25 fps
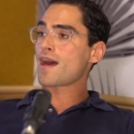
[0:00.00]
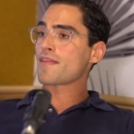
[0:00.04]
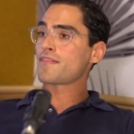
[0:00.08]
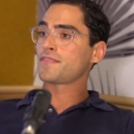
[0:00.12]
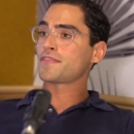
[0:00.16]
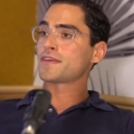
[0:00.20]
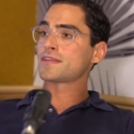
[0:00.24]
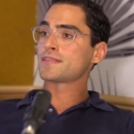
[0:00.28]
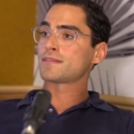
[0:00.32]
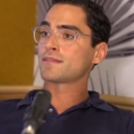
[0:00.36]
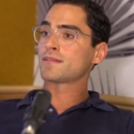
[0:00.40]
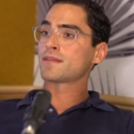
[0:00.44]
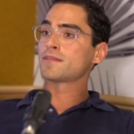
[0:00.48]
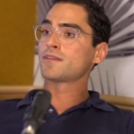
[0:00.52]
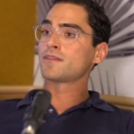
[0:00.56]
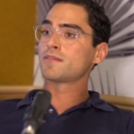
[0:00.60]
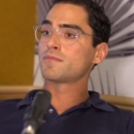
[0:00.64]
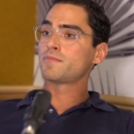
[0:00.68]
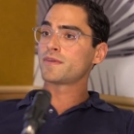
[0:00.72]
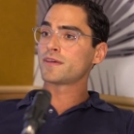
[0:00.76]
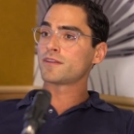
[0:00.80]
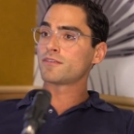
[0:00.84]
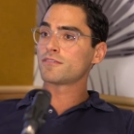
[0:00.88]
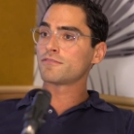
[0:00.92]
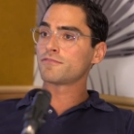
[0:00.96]
I think there's still a little
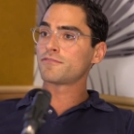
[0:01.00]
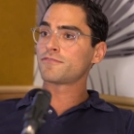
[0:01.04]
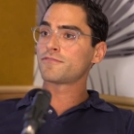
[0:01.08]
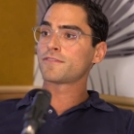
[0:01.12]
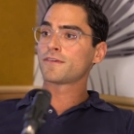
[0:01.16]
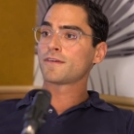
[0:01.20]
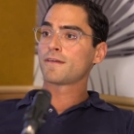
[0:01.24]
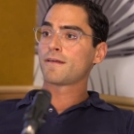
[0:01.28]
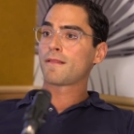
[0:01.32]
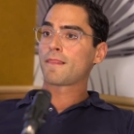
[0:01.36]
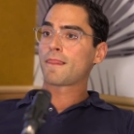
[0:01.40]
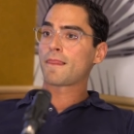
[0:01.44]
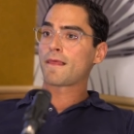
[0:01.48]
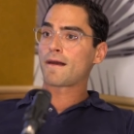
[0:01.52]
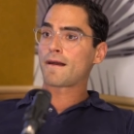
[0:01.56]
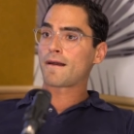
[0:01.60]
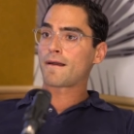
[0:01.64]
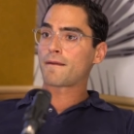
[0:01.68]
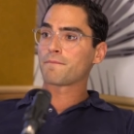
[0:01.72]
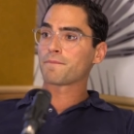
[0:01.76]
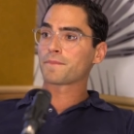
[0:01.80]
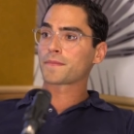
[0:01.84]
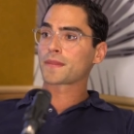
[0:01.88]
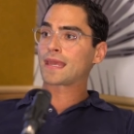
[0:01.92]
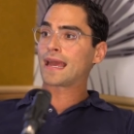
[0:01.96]
bit of
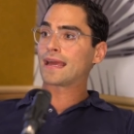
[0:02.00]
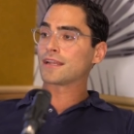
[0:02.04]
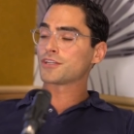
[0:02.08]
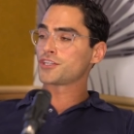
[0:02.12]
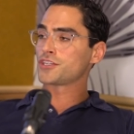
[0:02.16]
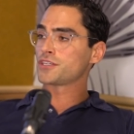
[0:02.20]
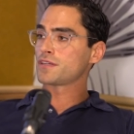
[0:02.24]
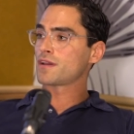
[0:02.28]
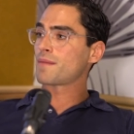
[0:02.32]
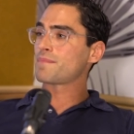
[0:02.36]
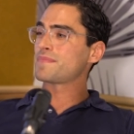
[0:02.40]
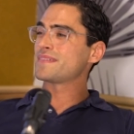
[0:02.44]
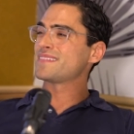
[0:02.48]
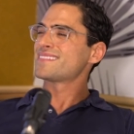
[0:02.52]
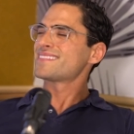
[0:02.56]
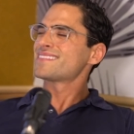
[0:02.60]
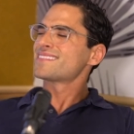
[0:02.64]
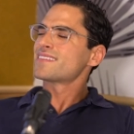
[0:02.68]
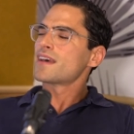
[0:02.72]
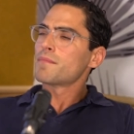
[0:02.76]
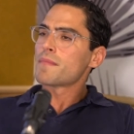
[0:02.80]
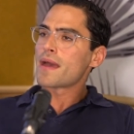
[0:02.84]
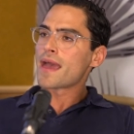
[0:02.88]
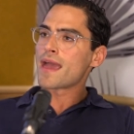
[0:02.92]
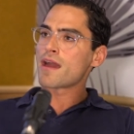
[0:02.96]
um, catching up in
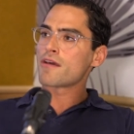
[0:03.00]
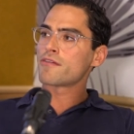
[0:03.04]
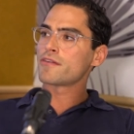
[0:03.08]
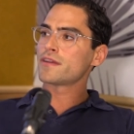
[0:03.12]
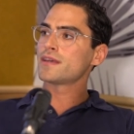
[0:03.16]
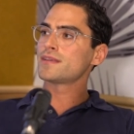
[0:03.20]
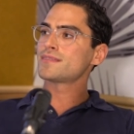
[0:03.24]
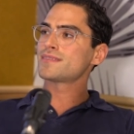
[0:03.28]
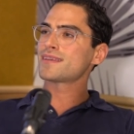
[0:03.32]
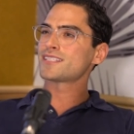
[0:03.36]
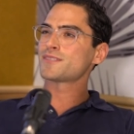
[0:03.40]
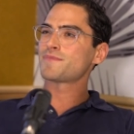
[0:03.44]
some areas,